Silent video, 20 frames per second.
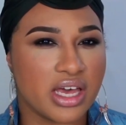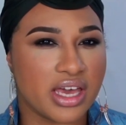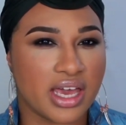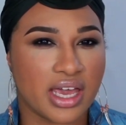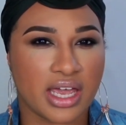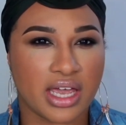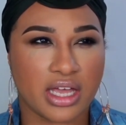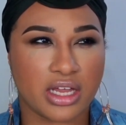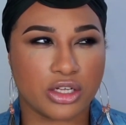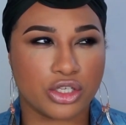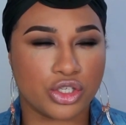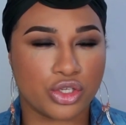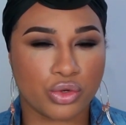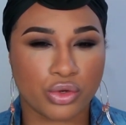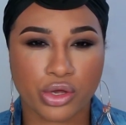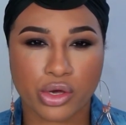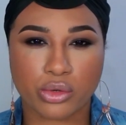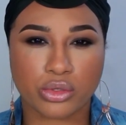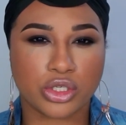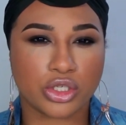In
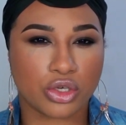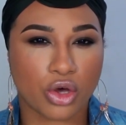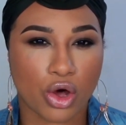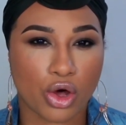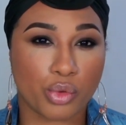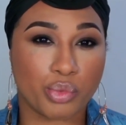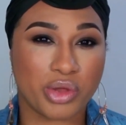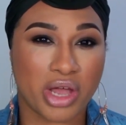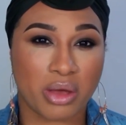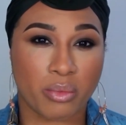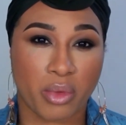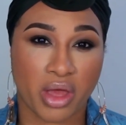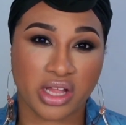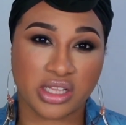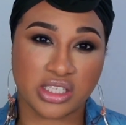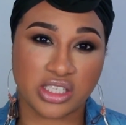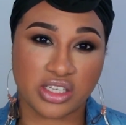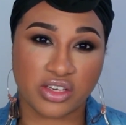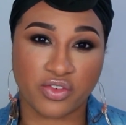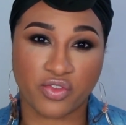Studio Sculpt, I'm
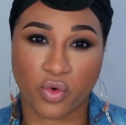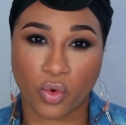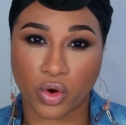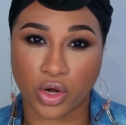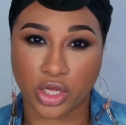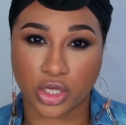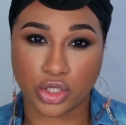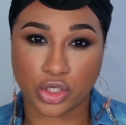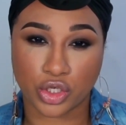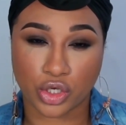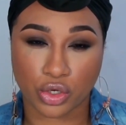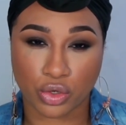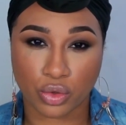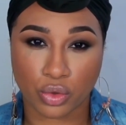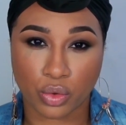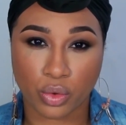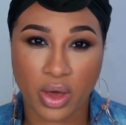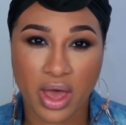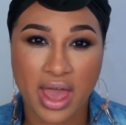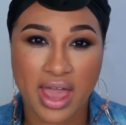
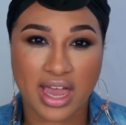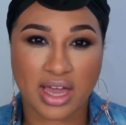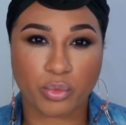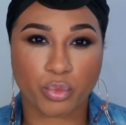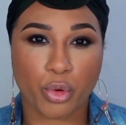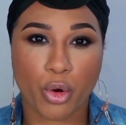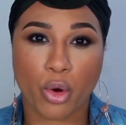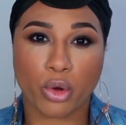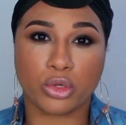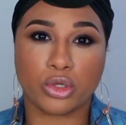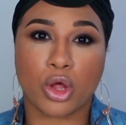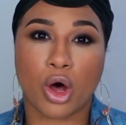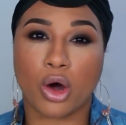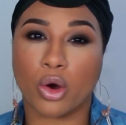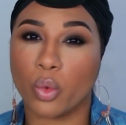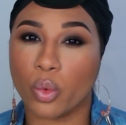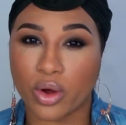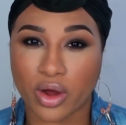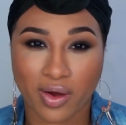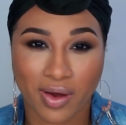NC42. In Pro
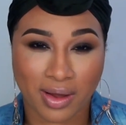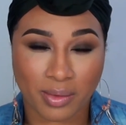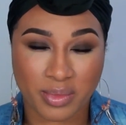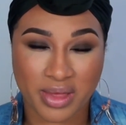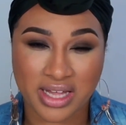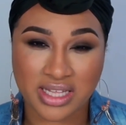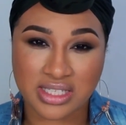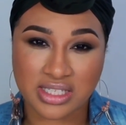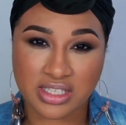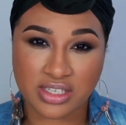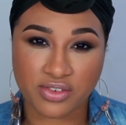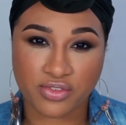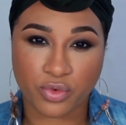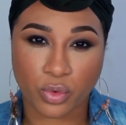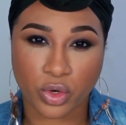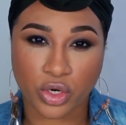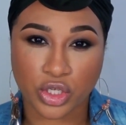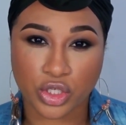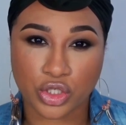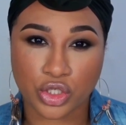Longwear, I'm
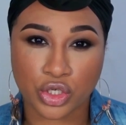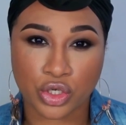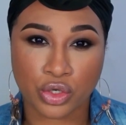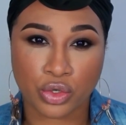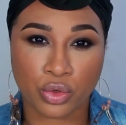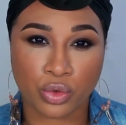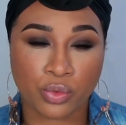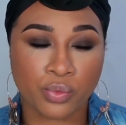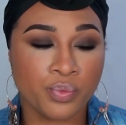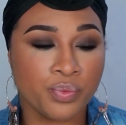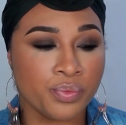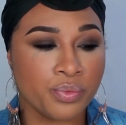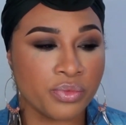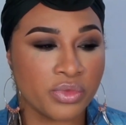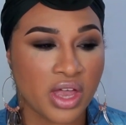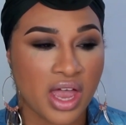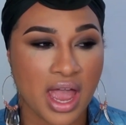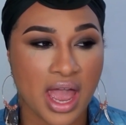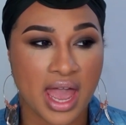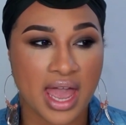NC42.
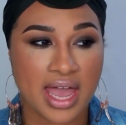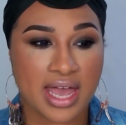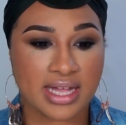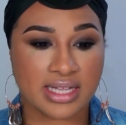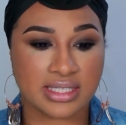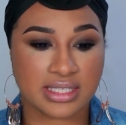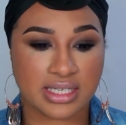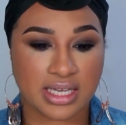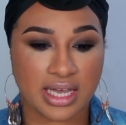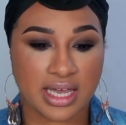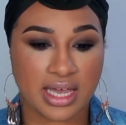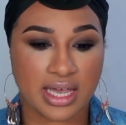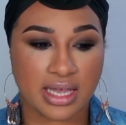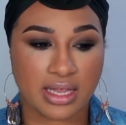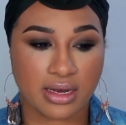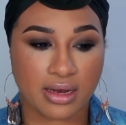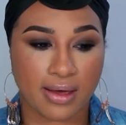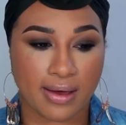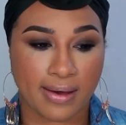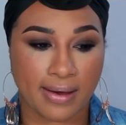And
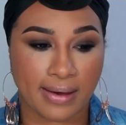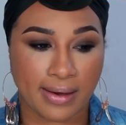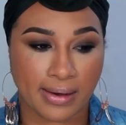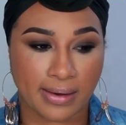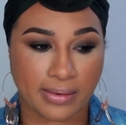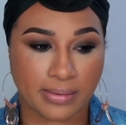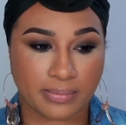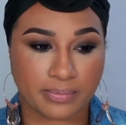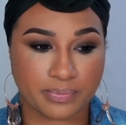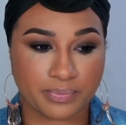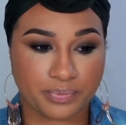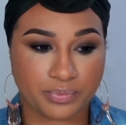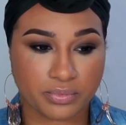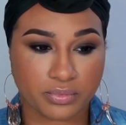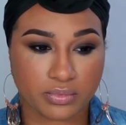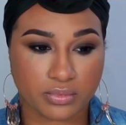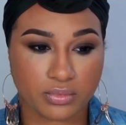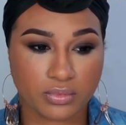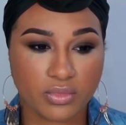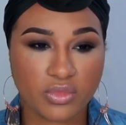in... Um,
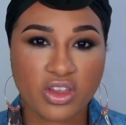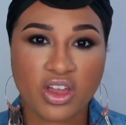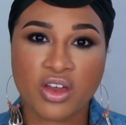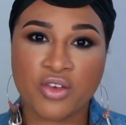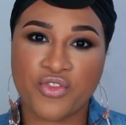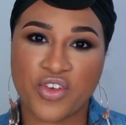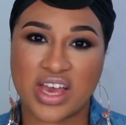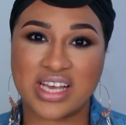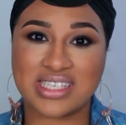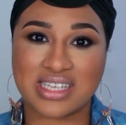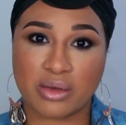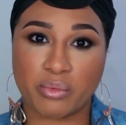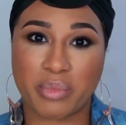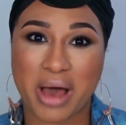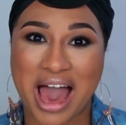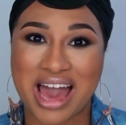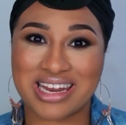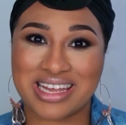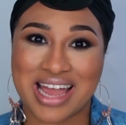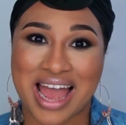face and
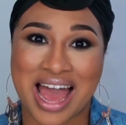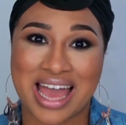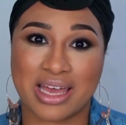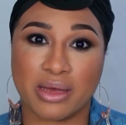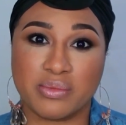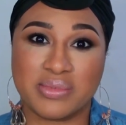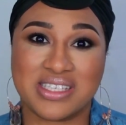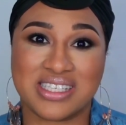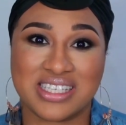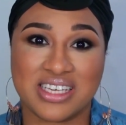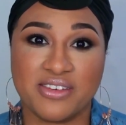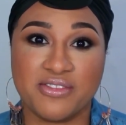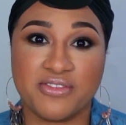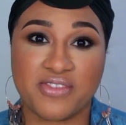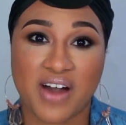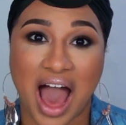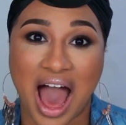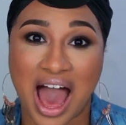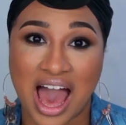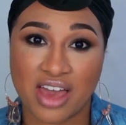body I am
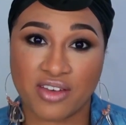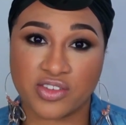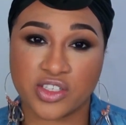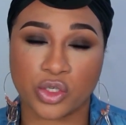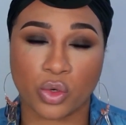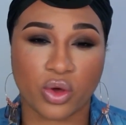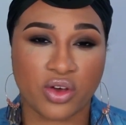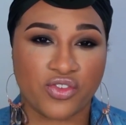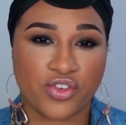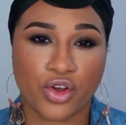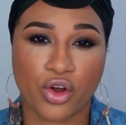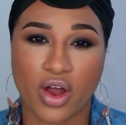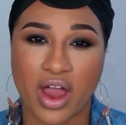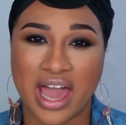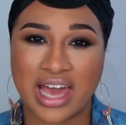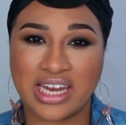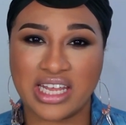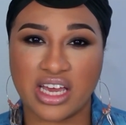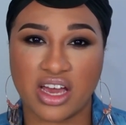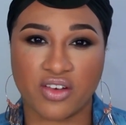C5 so if you're
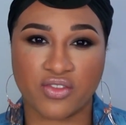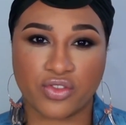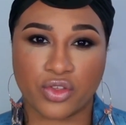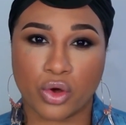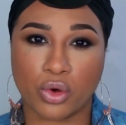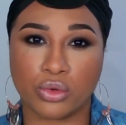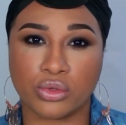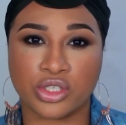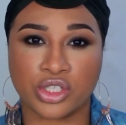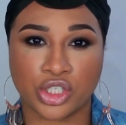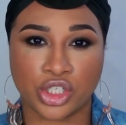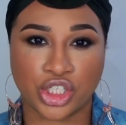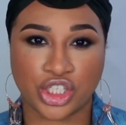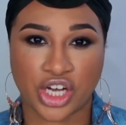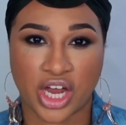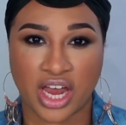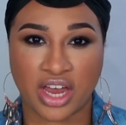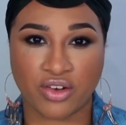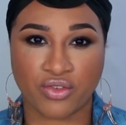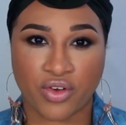any of those
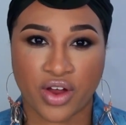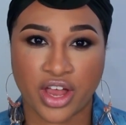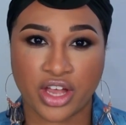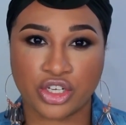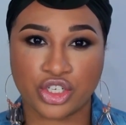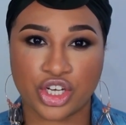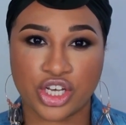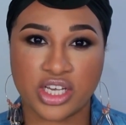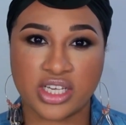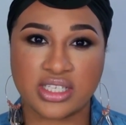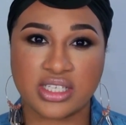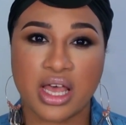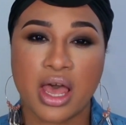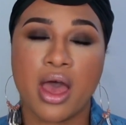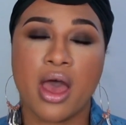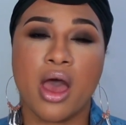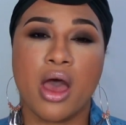shade ranges